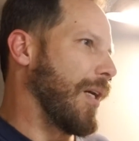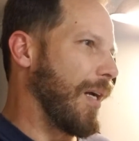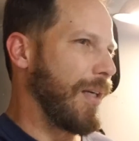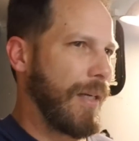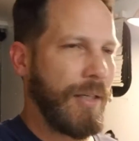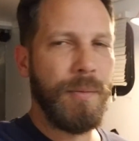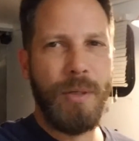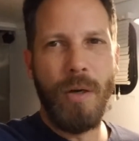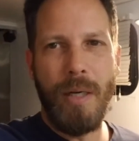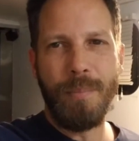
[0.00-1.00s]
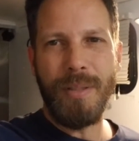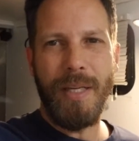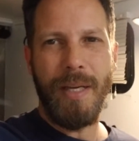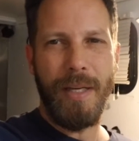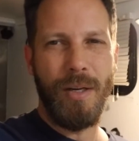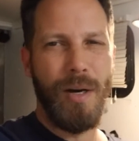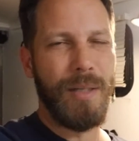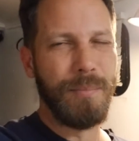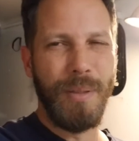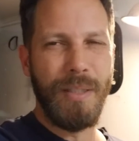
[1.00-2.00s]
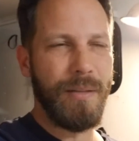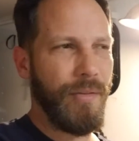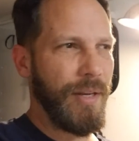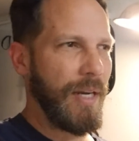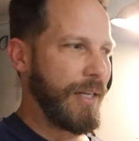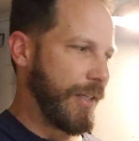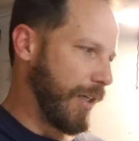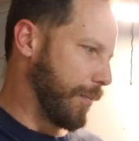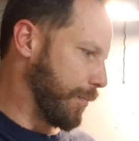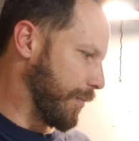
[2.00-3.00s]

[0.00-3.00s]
I could go ahead and put the head on, but then I'd end up